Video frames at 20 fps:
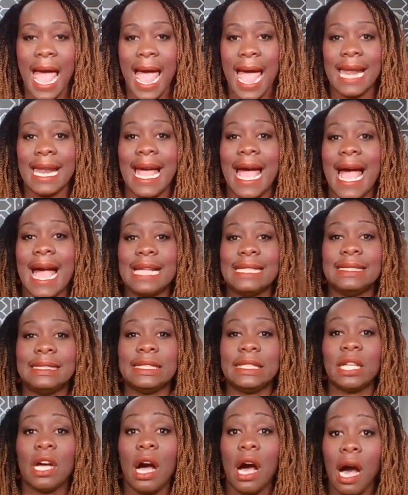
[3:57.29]
and
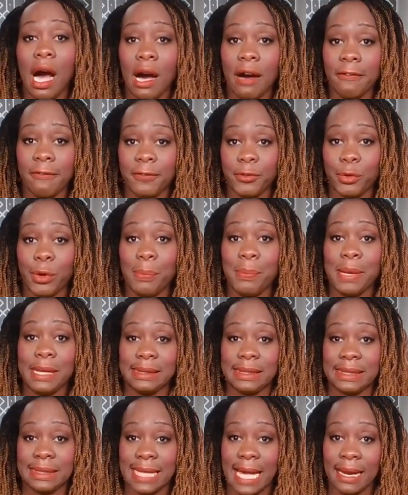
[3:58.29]
hands it off to a
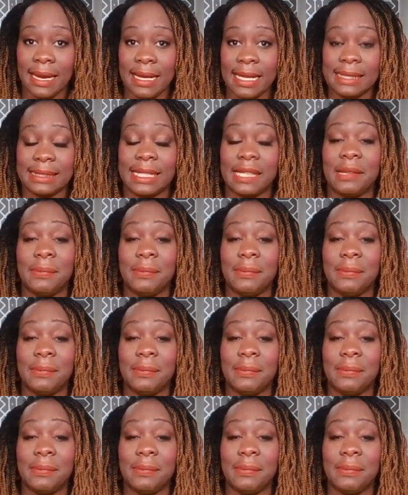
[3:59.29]
business analyst.